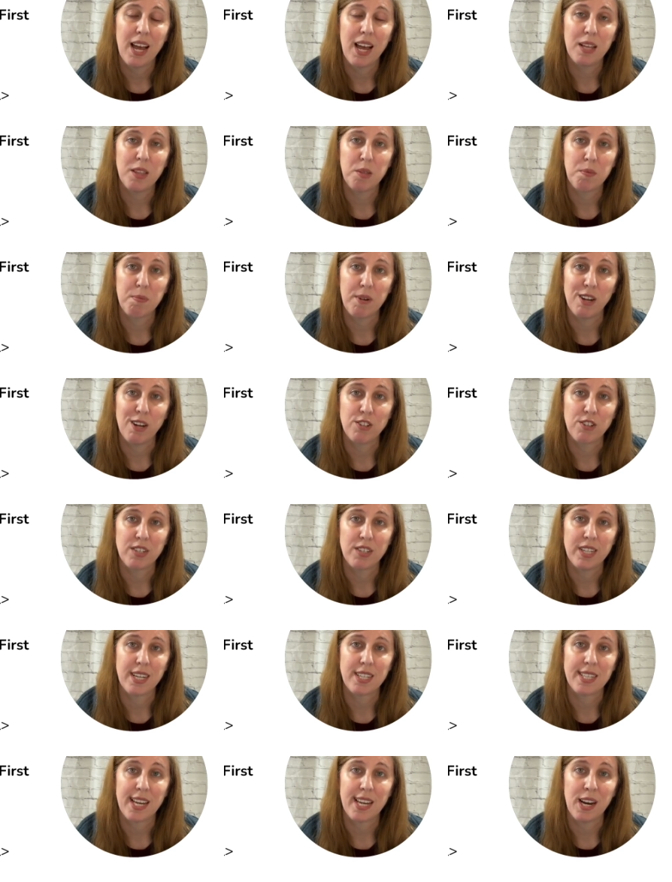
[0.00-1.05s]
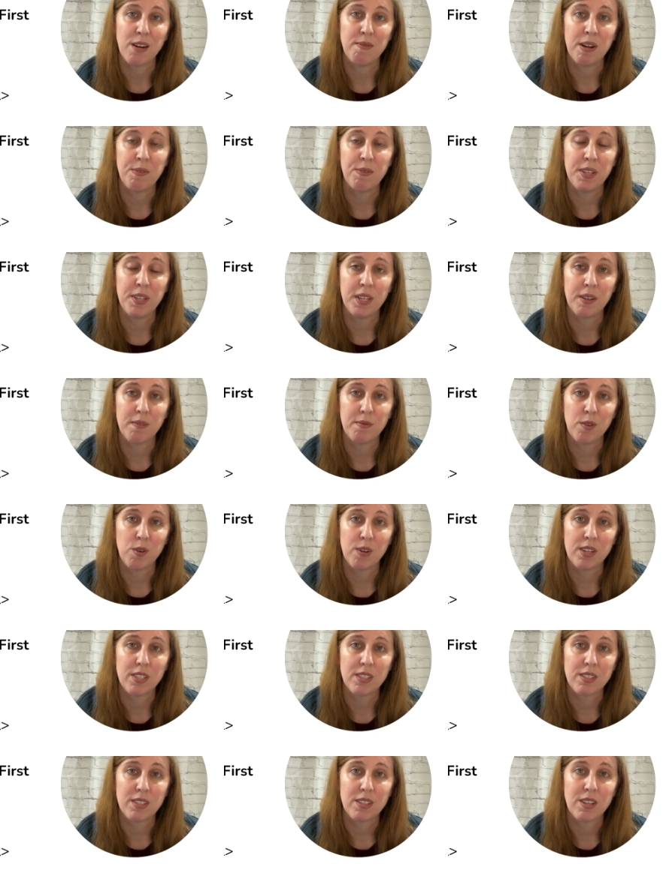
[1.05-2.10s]
and the browser takes care of everything
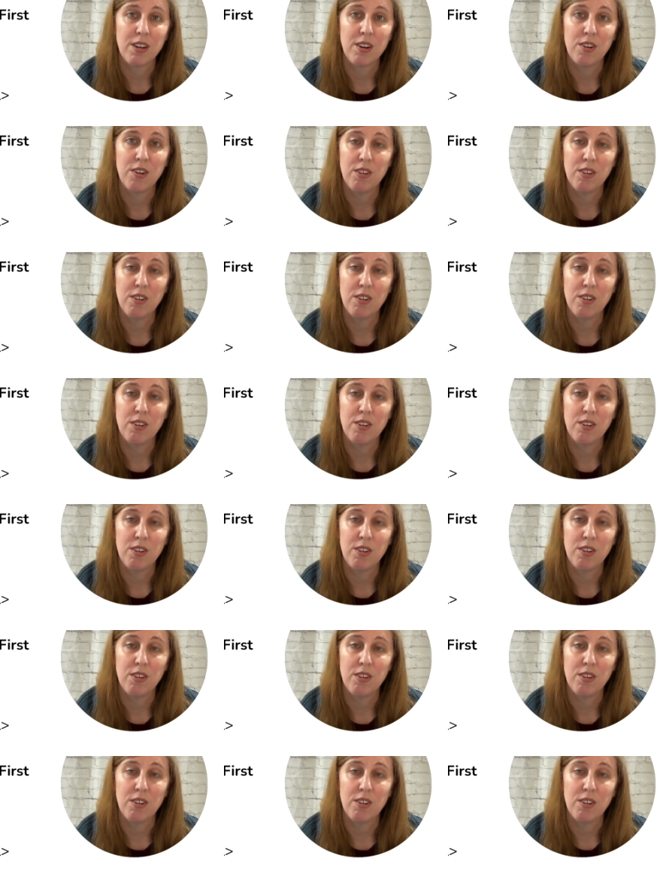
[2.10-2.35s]
for us.